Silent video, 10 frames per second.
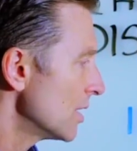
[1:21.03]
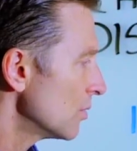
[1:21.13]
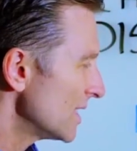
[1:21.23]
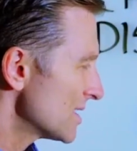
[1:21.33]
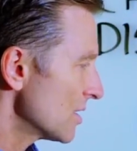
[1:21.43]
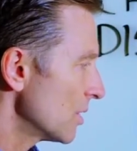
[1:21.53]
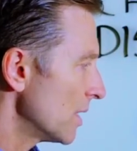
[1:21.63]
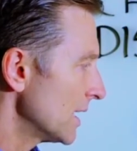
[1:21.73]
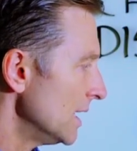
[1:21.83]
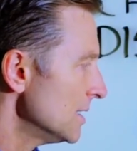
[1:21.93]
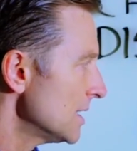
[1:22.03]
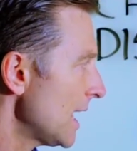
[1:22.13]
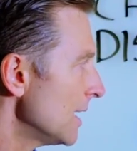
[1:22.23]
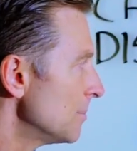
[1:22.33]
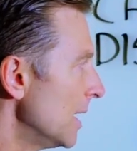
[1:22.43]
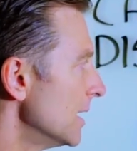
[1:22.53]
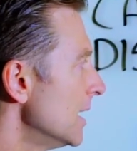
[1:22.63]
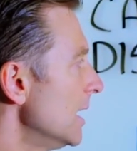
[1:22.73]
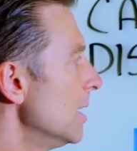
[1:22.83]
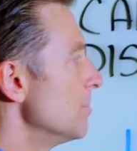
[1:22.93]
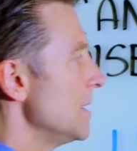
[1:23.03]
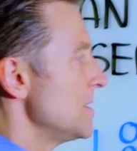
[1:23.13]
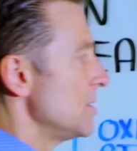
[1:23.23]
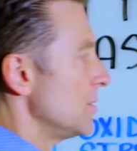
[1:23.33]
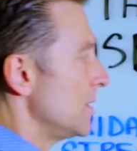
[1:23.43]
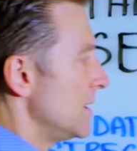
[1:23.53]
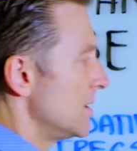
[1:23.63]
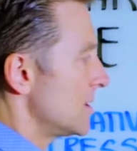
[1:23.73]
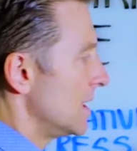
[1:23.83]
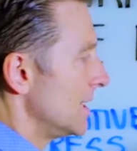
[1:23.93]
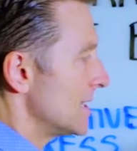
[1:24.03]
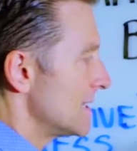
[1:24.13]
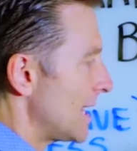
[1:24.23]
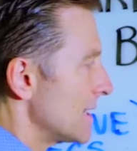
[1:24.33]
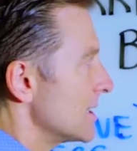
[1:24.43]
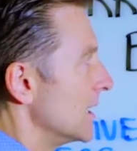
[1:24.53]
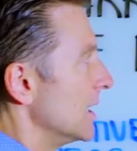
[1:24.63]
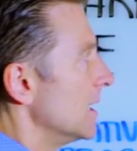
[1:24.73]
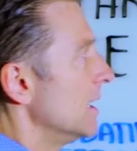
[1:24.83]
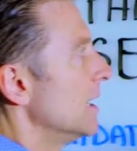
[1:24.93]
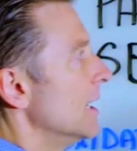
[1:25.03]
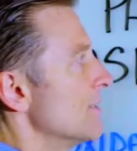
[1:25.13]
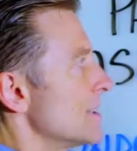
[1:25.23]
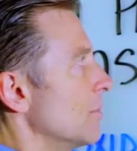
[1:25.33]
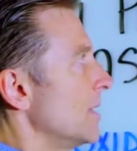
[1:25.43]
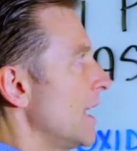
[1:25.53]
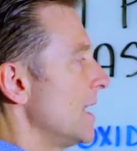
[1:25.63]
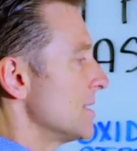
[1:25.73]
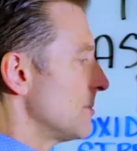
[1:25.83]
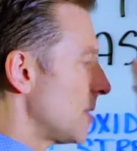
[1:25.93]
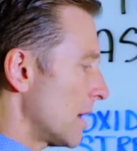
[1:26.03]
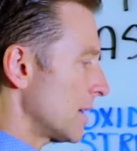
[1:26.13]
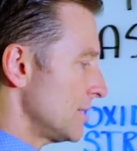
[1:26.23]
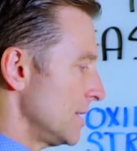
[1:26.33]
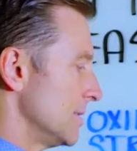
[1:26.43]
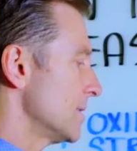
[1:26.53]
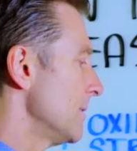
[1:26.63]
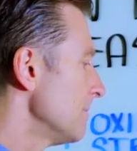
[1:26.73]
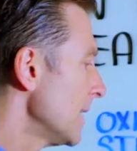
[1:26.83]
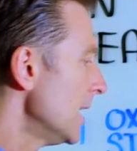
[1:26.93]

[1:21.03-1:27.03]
I don't necessarily want to get into that, but B2 is a necessity if someone has Parkinson's.